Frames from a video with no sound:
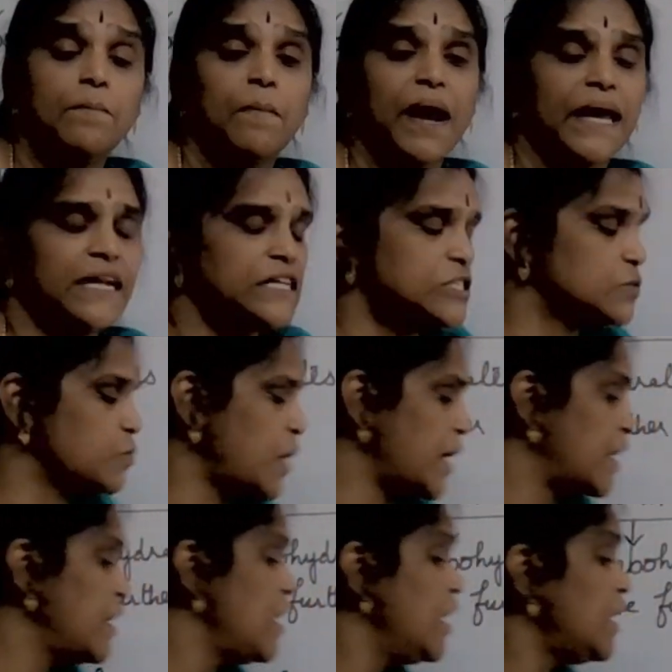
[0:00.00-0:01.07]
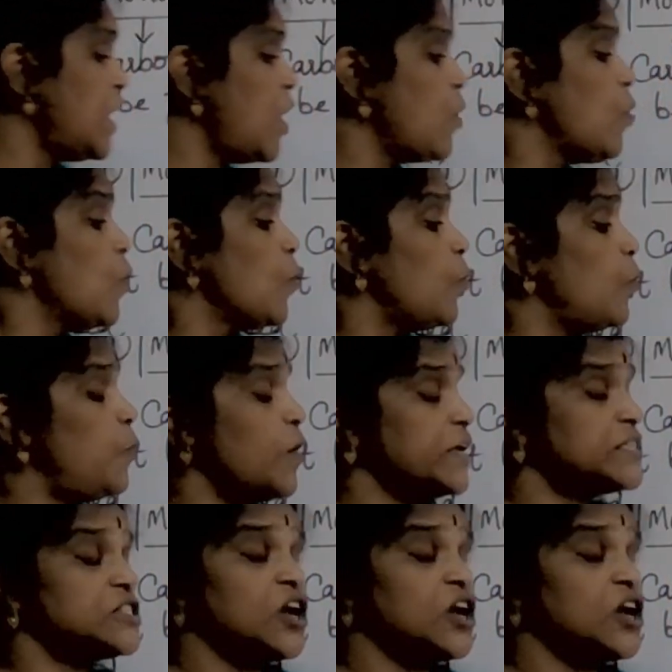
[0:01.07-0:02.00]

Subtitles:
minus 1. Now, which